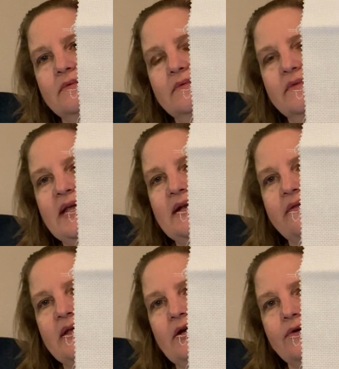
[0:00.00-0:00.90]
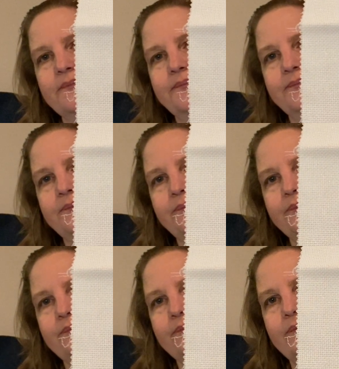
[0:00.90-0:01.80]
the end of the year.
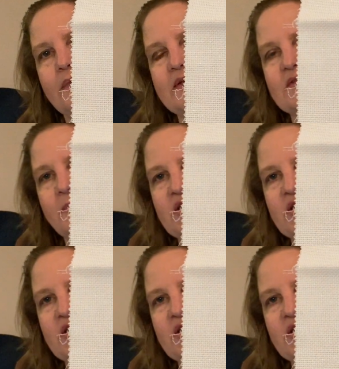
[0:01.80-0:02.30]
This will be a